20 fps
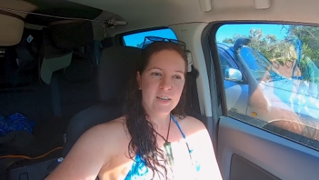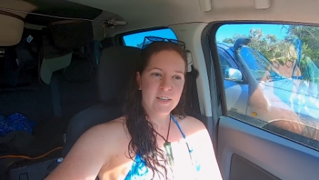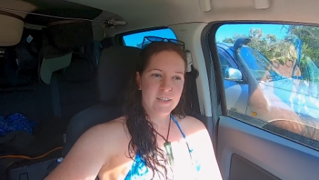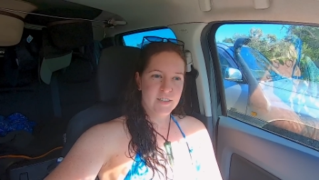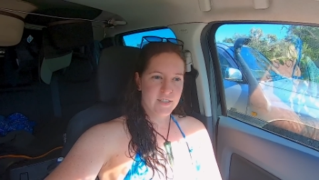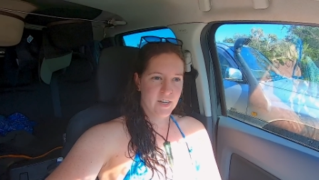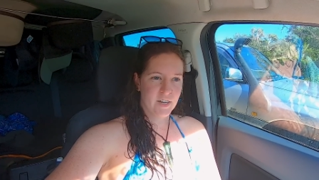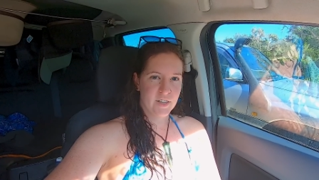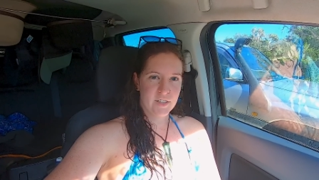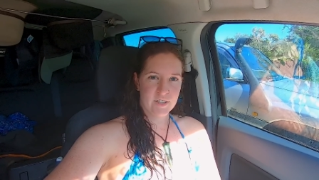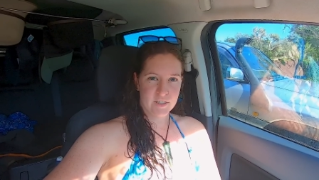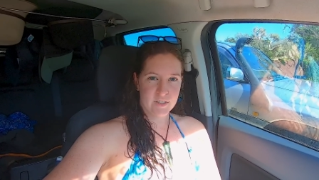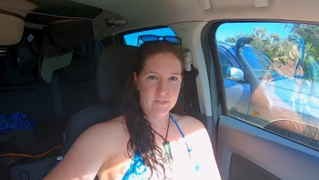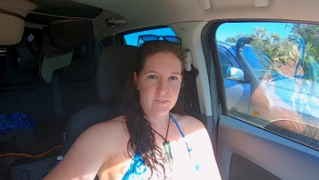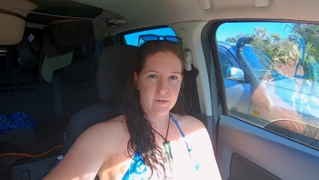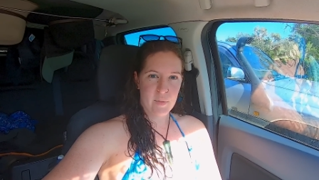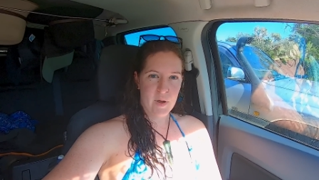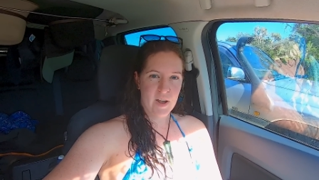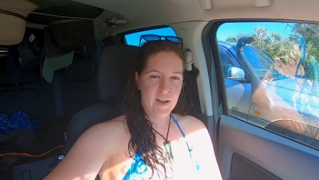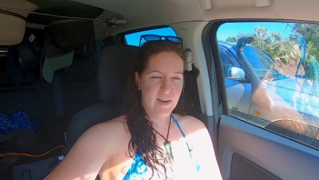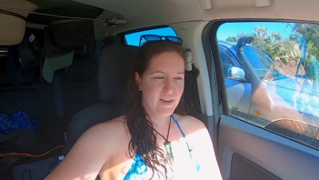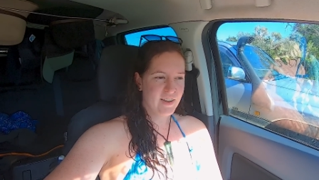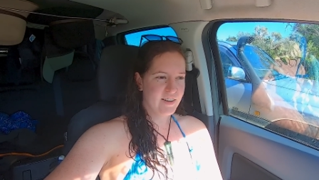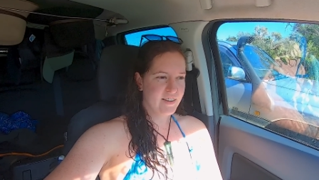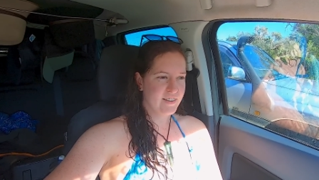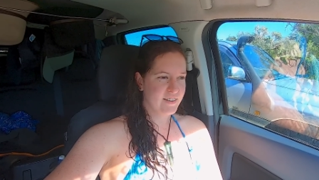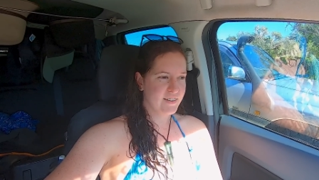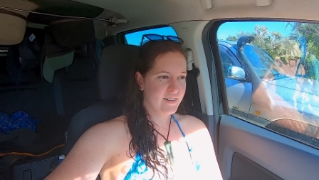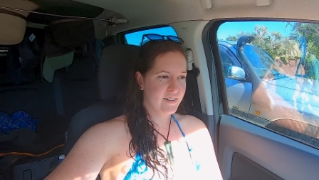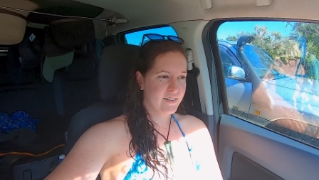So just a reminder
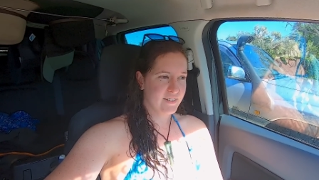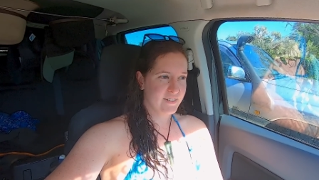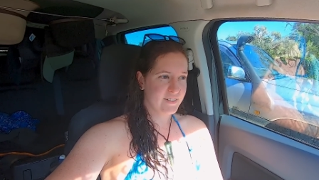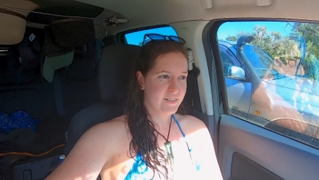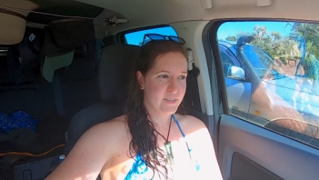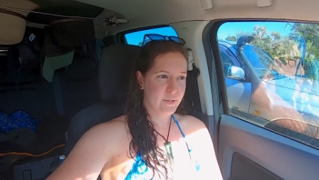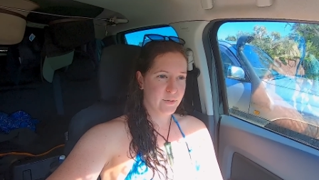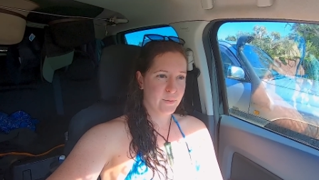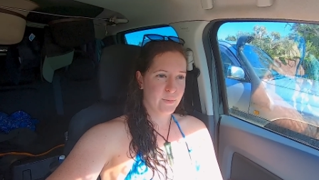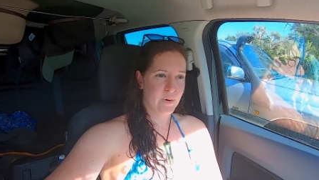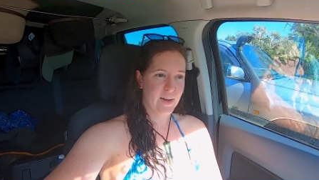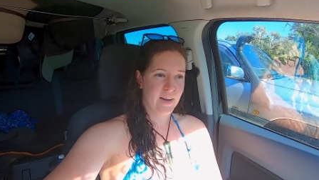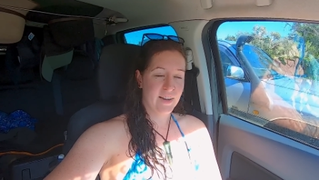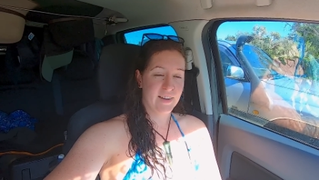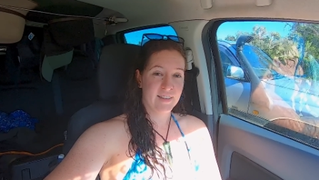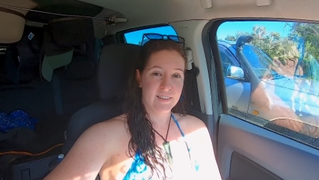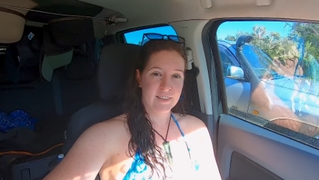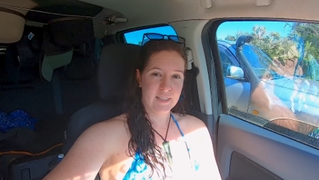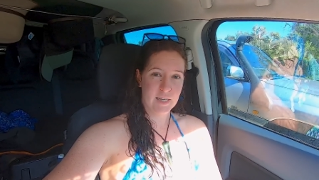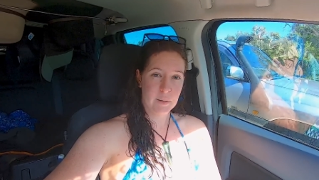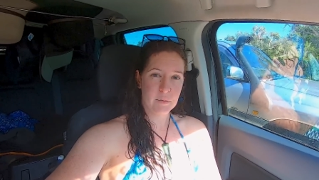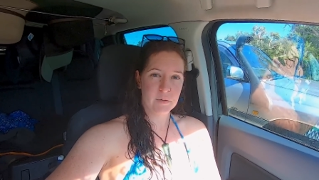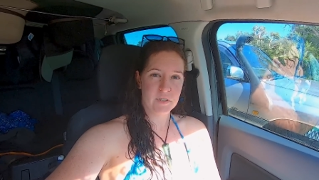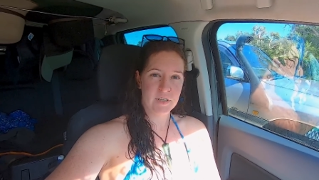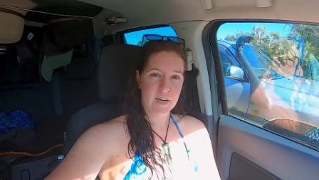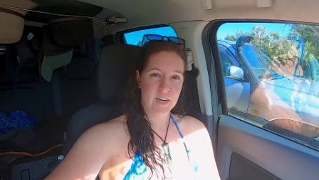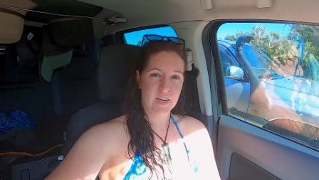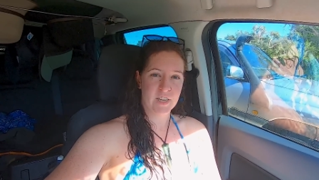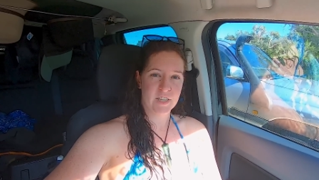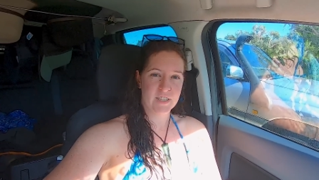to double
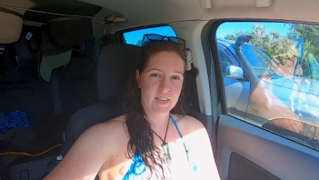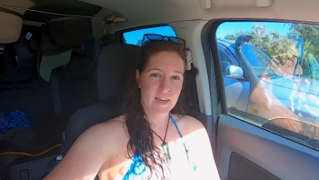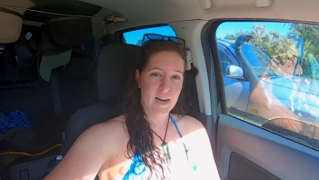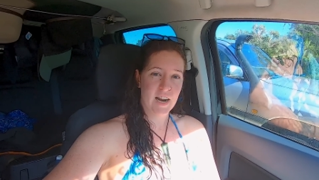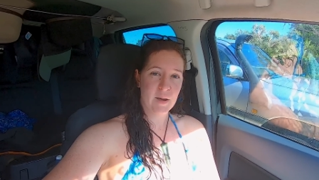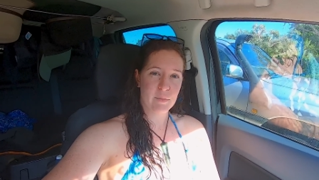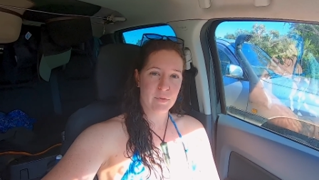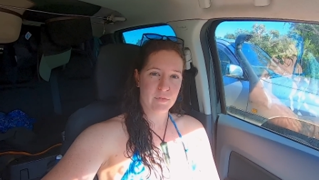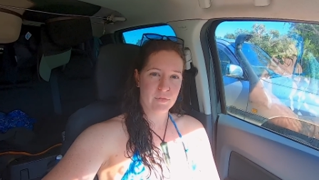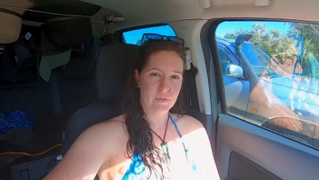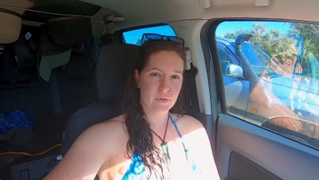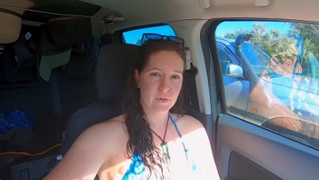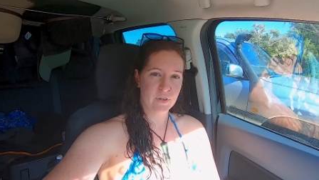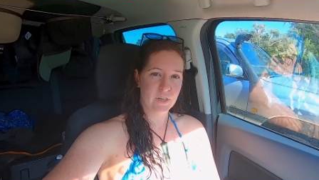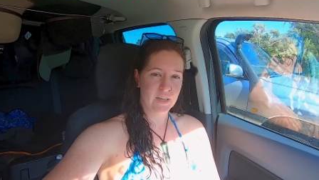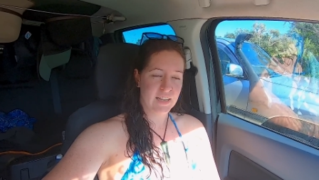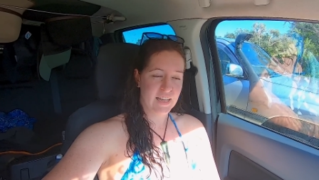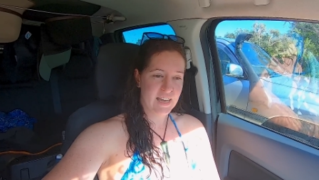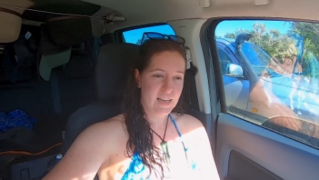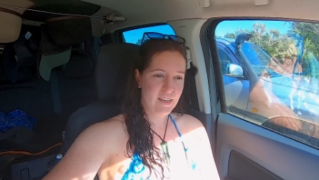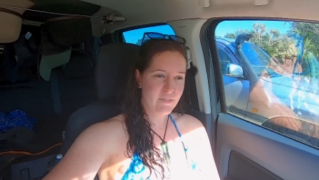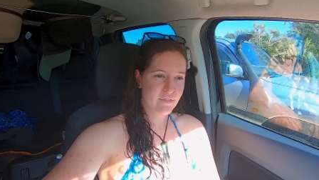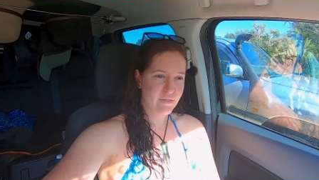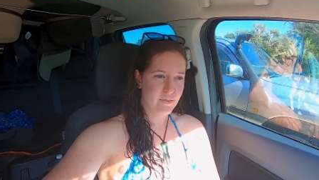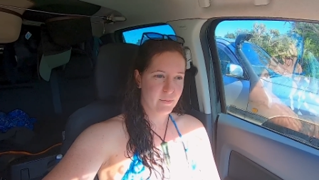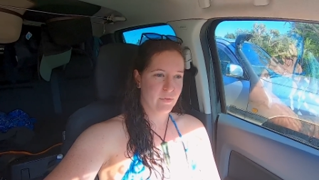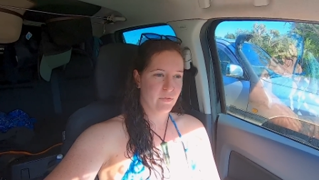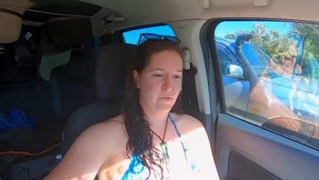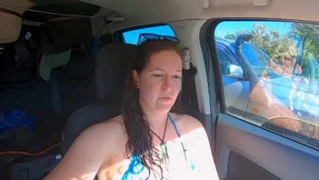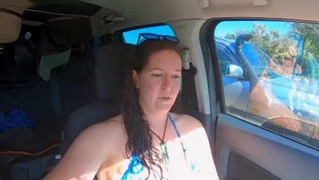check your setup before you leave,
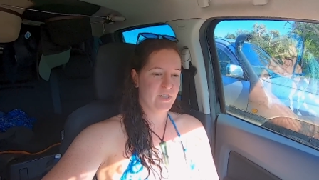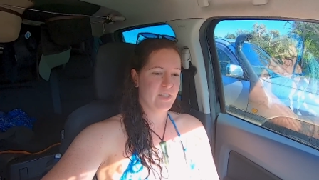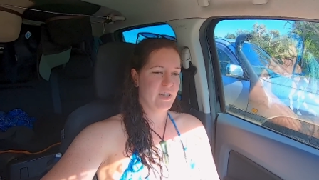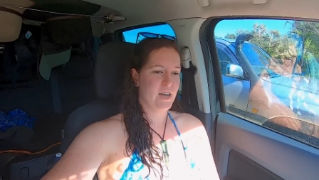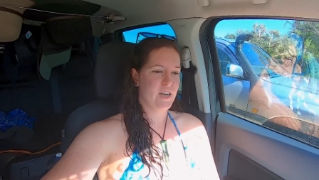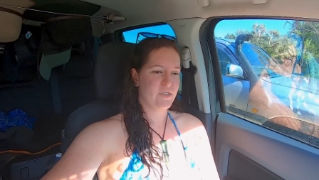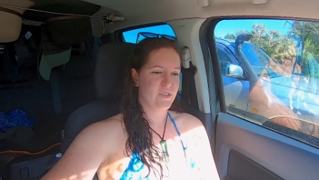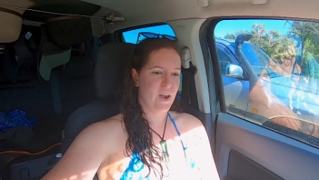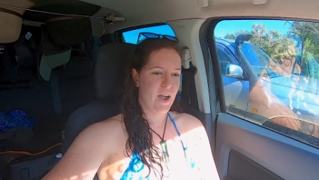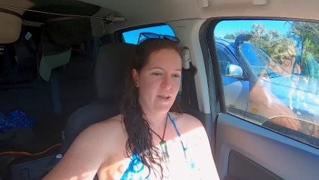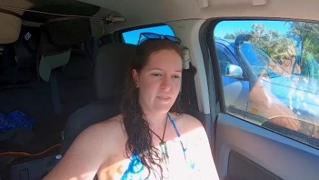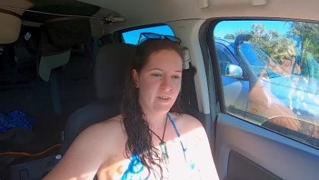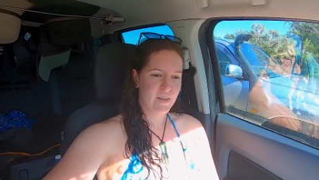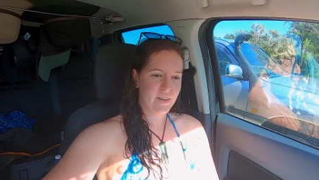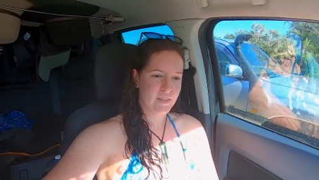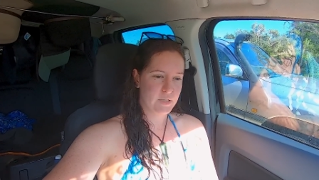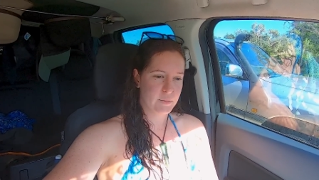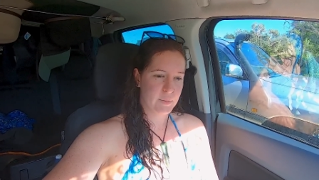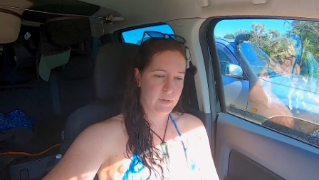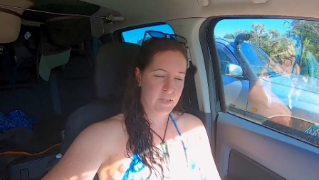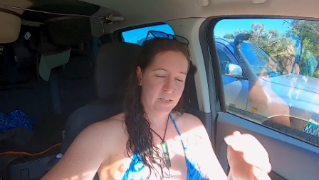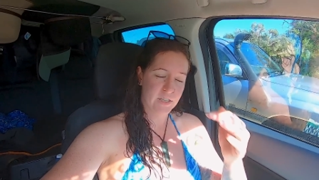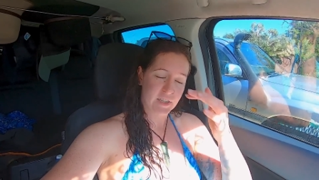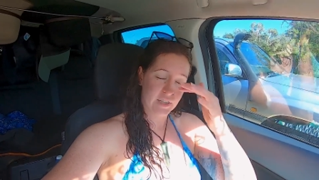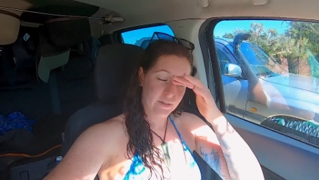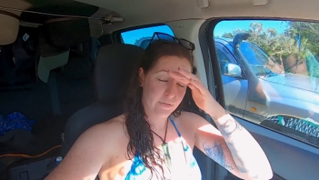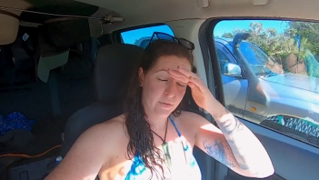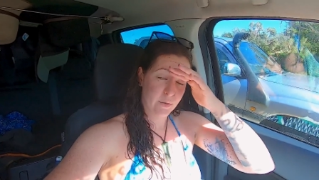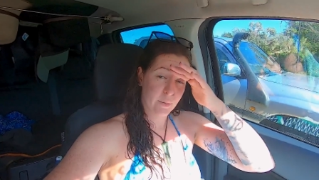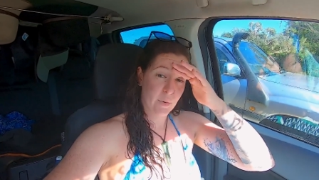before you start driving, especially
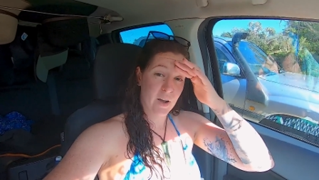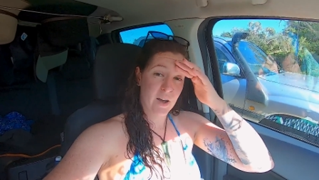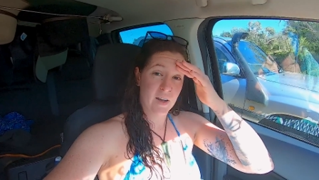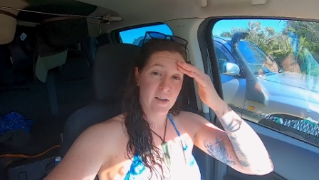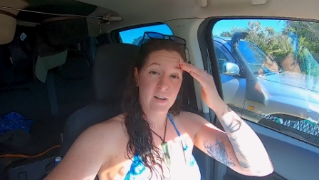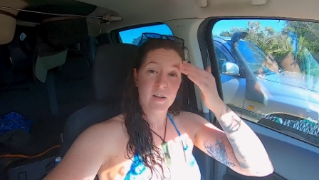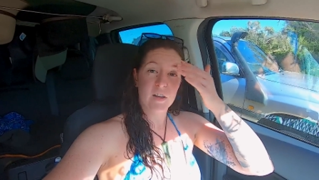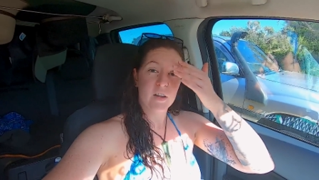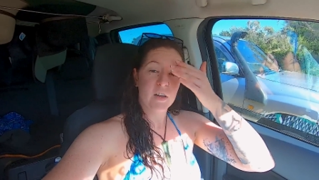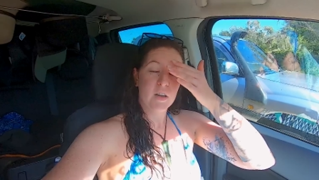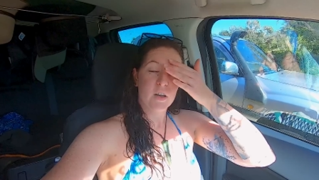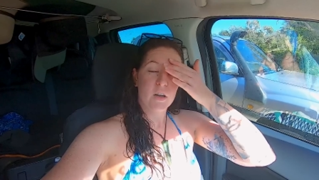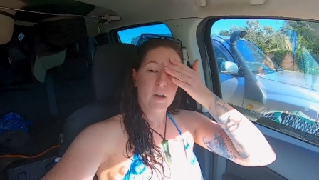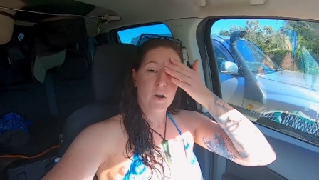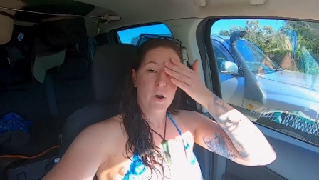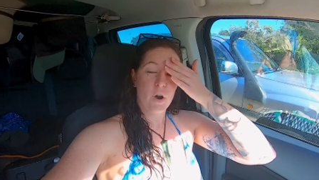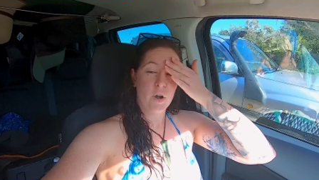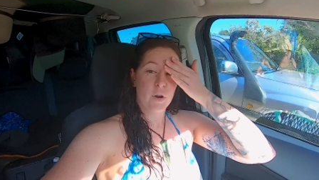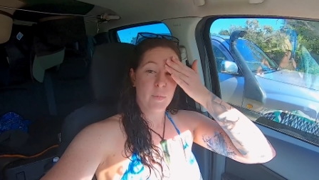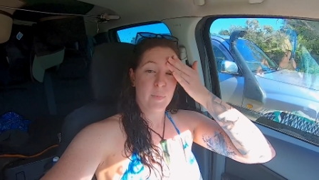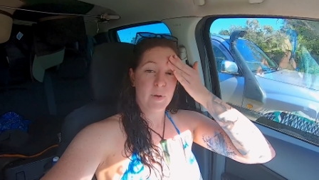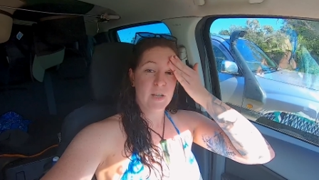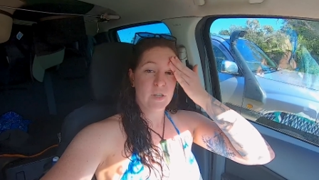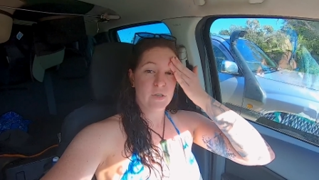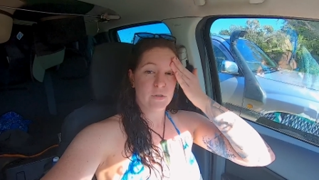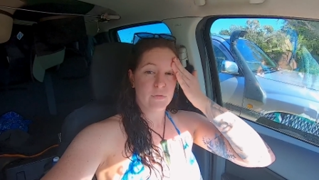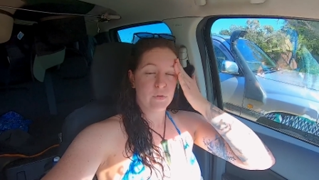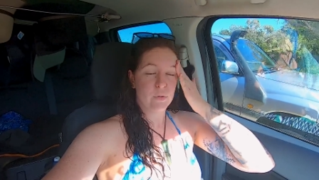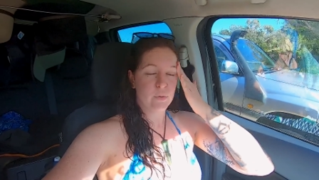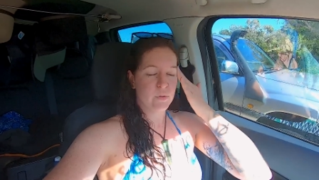if you are on a beach or
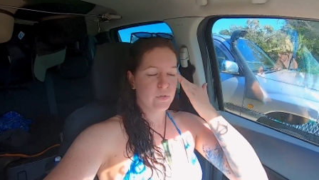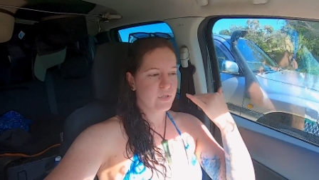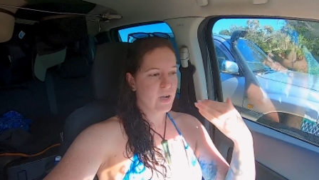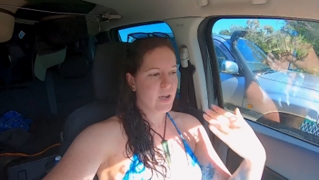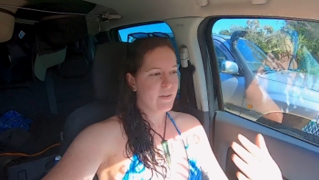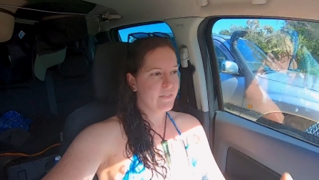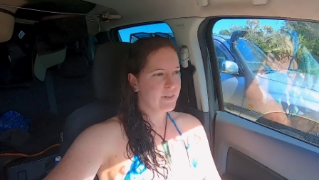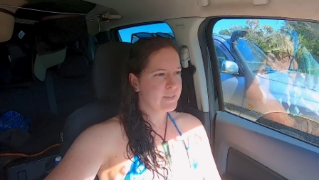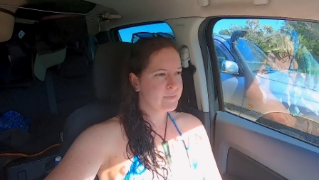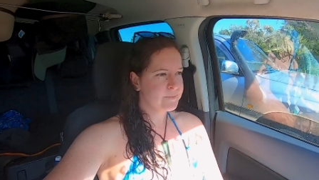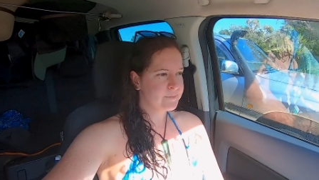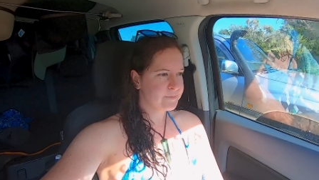four-wheel driving.